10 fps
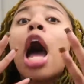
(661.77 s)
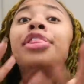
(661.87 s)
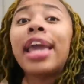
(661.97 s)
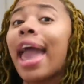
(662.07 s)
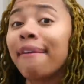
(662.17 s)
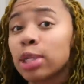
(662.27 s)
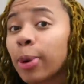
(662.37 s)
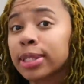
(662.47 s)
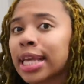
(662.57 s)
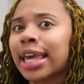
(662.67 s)
The average
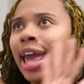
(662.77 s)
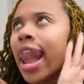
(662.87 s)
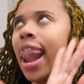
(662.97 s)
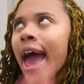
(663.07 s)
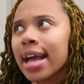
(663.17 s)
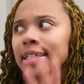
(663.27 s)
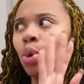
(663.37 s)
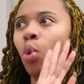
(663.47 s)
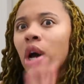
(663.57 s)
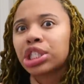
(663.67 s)
person cannot
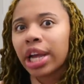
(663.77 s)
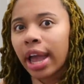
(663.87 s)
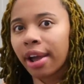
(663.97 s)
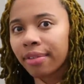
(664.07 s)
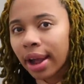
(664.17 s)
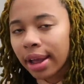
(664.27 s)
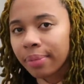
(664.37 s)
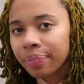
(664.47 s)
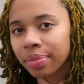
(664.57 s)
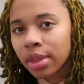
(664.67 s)
wash their hair
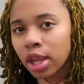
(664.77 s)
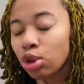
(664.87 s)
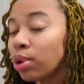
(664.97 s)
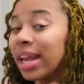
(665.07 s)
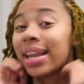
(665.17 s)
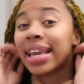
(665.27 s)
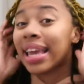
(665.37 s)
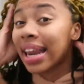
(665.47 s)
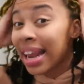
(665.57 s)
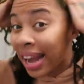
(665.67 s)
right. You need to
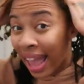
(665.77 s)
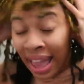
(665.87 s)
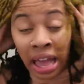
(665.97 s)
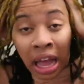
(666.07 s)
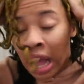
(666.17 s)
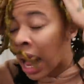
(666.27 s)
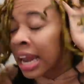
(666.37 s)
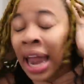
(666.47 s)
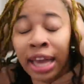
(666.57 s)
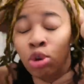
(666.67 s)
get in there.
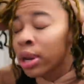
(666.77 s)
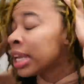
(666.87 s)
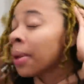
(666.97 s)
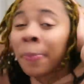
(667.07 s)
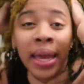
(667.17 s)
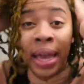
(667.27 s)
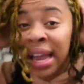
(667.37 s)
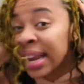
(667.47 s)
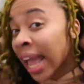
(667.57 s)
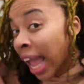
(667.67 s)
Like, you need to
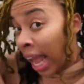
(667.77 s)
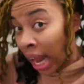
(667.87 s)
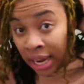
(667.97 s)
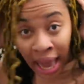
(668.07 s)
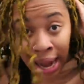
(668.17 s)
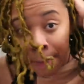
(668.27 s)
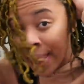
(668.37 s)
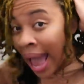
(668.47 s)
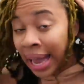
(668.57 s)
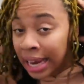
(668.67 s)
be in there. Like,
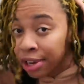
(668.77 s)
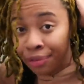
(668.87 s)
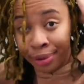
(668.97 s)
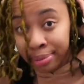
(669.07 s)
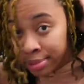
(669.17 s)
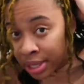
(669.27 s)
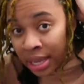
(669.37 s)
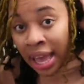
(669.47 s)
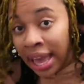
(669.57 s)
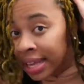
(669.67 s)
back at the
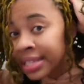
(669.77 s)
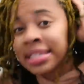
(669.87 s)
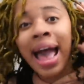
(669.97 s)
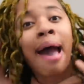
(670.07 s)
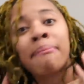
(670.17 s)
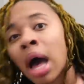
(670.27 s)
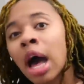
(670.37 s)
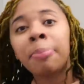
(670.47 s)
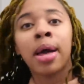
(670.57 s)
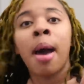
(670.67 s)
roots. Inside my
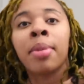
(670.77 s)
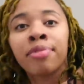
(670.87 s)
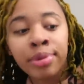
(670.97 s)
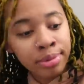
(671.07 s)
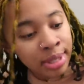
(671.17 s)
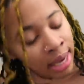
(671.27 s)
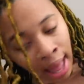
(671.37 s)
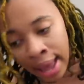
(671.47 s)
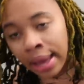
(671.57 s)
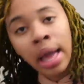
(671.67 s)
upcoming roots.
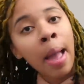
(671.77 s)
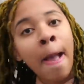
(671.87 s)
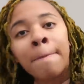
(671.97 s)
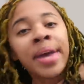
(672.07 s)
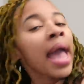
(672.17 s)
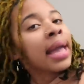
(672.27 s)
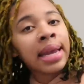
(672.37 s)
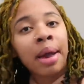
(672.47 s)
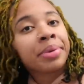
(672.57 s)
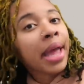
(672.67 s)
Like, back in
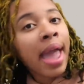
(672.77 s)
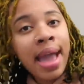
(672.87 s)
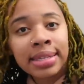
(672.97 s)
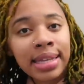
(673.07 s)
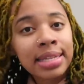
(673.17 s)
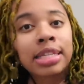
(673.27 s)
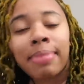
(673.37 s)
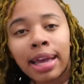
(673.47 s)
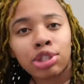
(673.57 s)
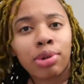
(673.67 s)
there with the ancestors,
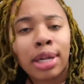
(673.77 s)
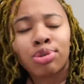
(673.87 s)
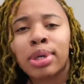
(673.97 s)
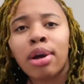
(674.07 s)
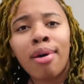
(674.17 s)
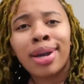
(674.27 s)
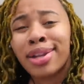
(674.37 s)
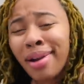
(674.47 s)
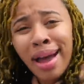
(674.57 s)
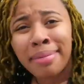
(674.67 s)
making sure that you get all the
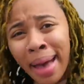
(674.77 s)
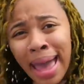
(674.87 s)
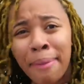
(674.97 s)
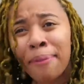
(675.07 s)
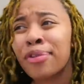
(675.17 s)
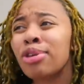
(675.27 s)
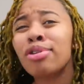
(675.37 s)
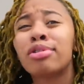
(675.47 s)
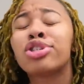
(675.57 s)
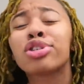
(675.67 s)
dirt out of my head before you
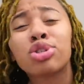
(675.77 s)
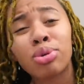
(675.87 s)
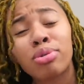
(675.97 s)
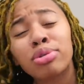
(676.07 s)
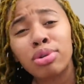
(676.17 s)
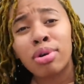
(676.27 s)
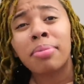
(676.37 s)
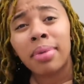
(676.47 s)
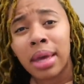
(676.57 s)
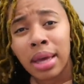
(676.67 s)
use your tools
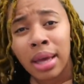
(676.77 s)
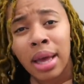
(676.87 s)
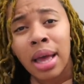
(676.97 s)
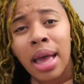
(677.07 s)
on me.